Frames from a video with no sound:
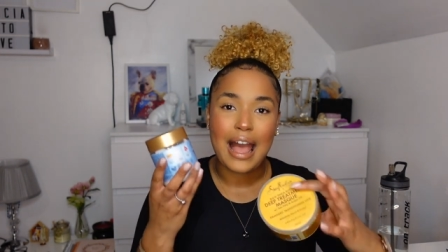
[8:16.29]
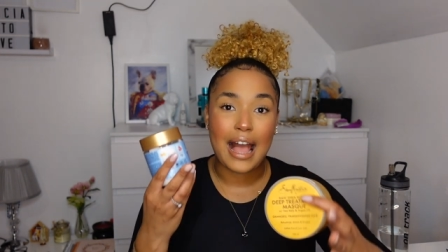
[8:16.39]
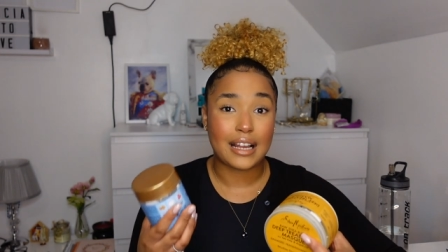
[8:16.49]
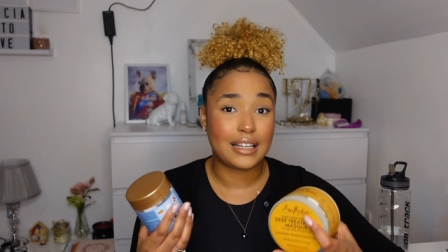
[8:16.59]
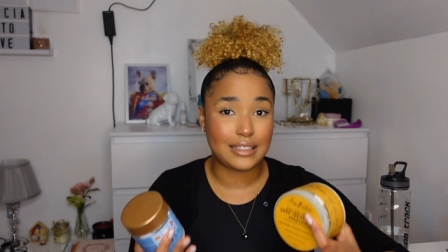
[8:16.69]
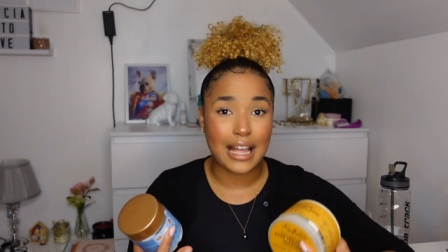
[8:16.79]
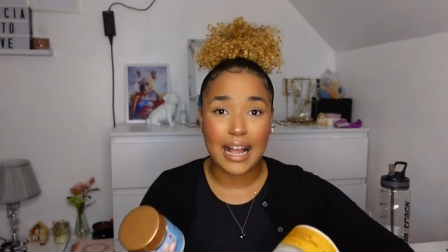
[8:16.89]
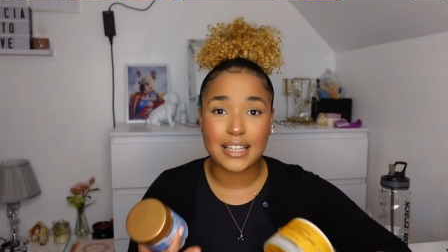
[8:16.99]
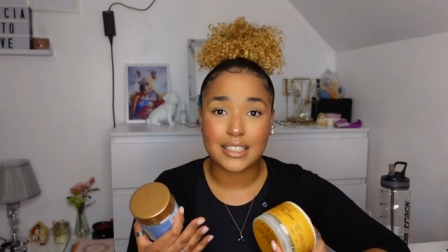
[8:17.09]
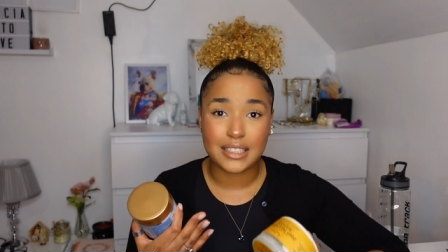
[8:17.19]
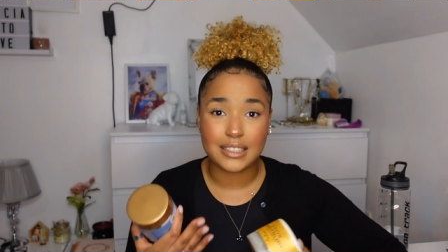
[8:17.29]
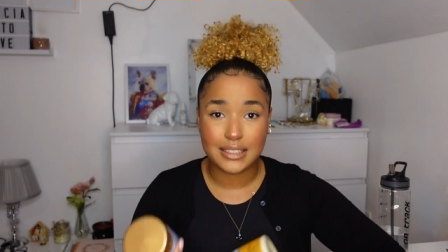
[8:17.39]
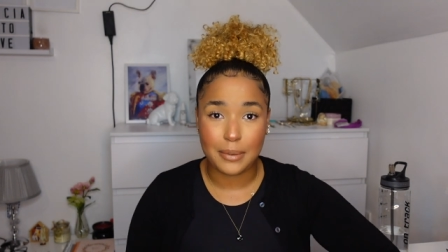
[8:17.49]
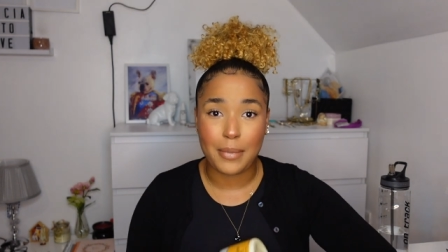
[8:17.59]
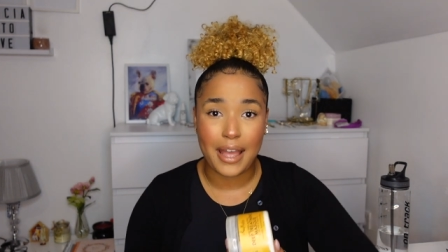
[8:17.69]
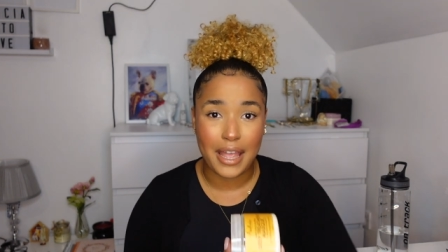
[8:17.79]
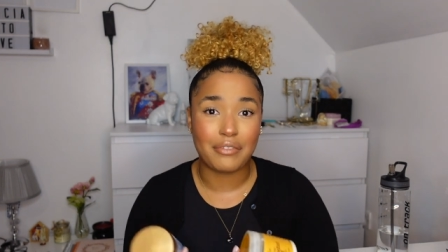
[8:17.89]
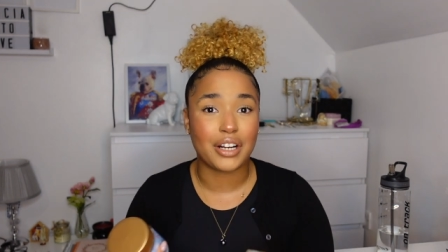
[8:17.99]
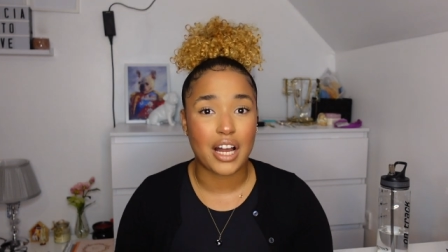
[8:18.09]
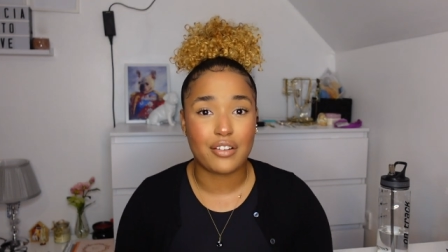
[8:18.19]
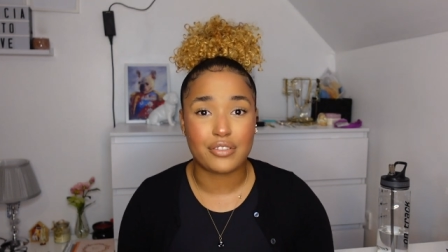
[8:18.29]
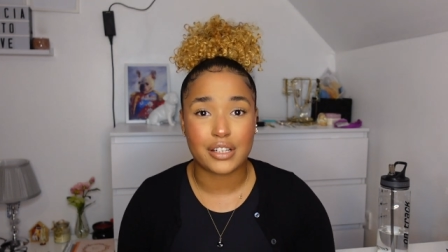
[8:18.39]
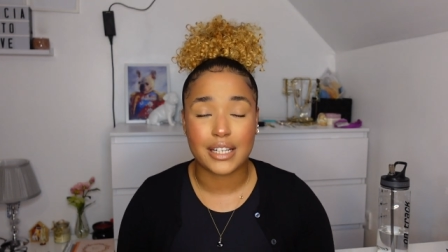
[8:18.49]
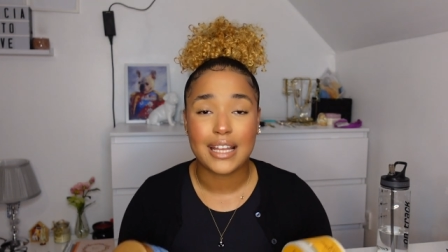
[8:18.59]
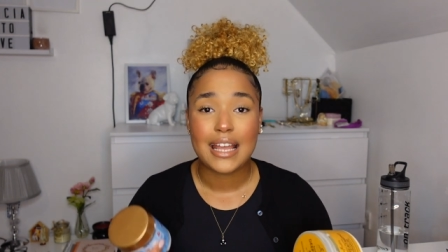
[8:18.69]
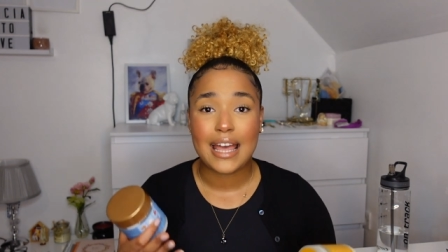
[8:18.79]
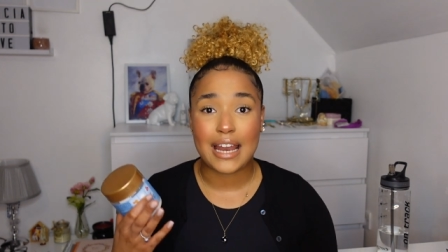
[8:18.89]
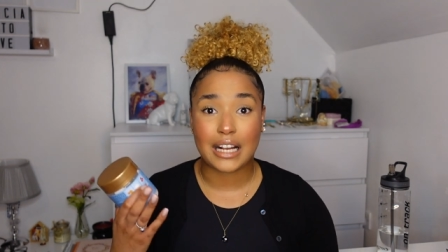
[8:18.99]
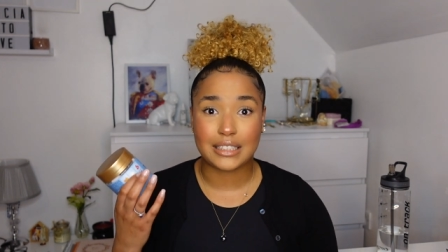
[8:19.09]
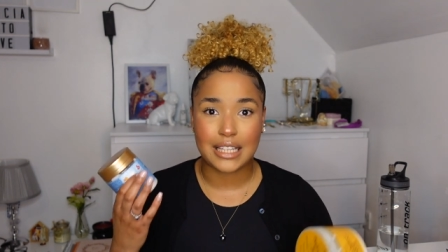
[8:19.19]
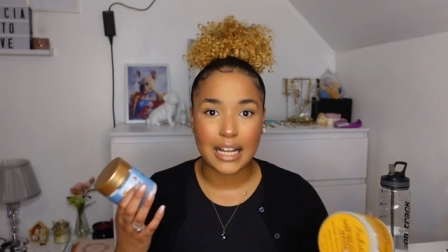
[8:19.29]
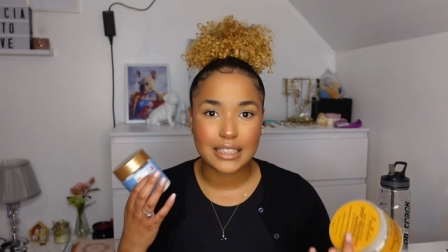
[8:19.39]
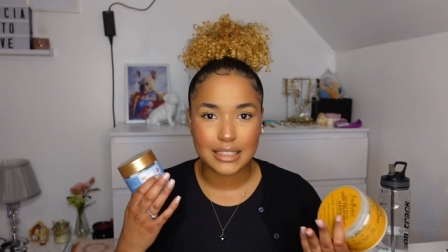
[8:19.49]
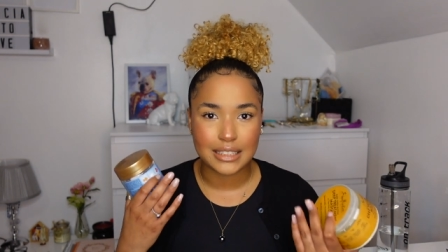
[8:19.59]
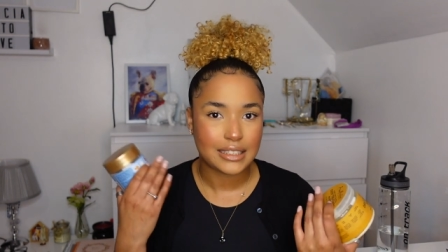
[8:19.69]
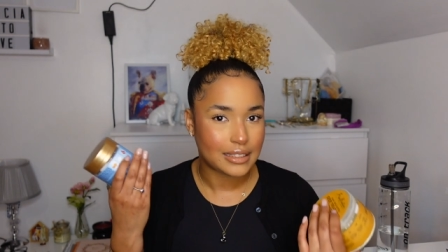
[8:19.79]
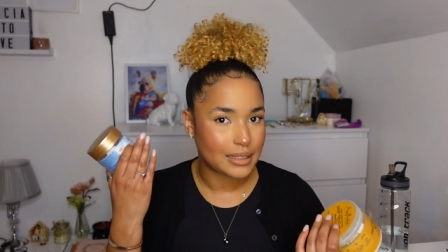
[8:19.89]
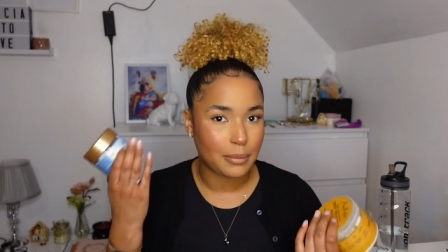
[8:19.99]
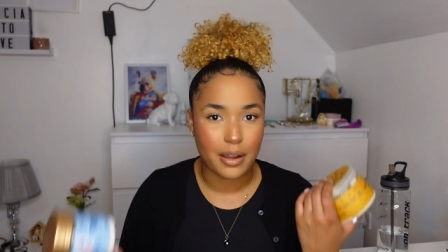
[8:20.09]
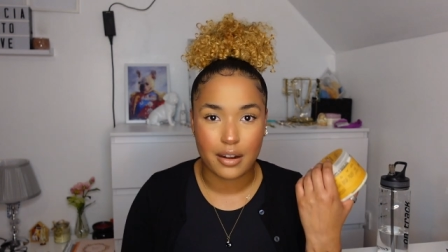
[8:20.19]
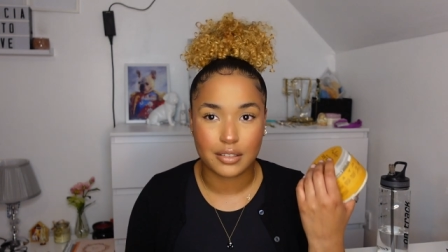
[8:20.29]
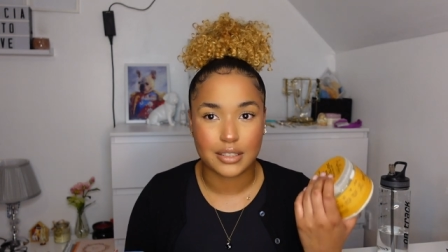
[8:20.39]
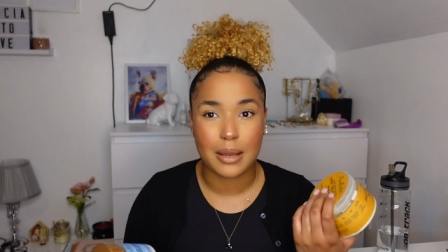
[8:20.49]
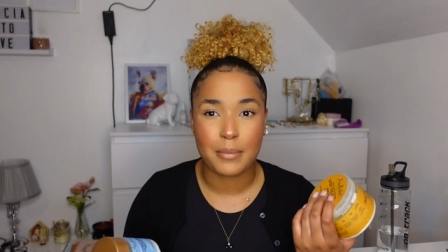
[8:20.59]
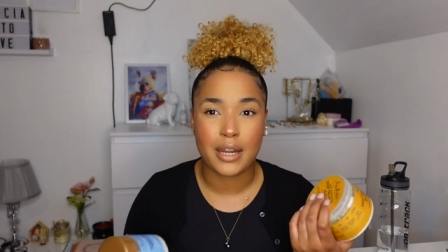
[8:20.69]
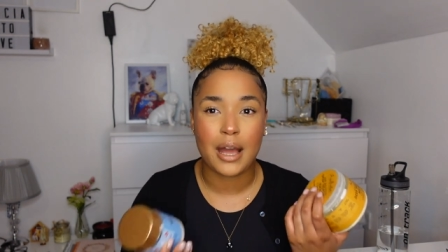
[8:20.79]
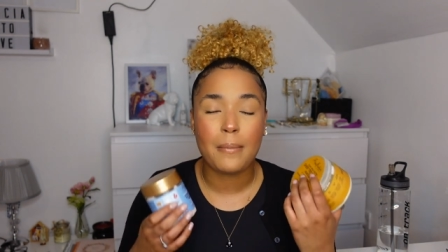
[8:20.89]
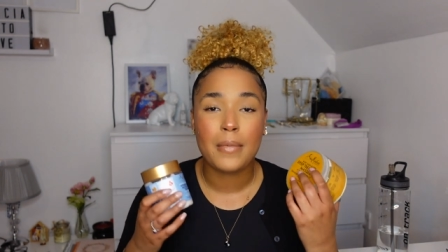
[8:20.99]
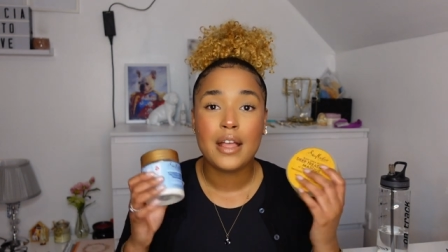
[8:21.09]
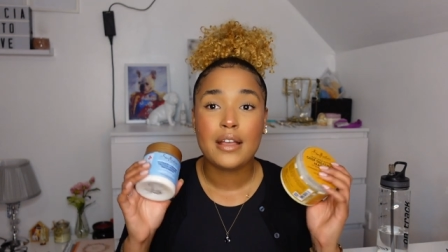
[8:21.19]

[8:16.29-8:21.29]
I could actually see my hair recovering and I could actually see some curls coming up.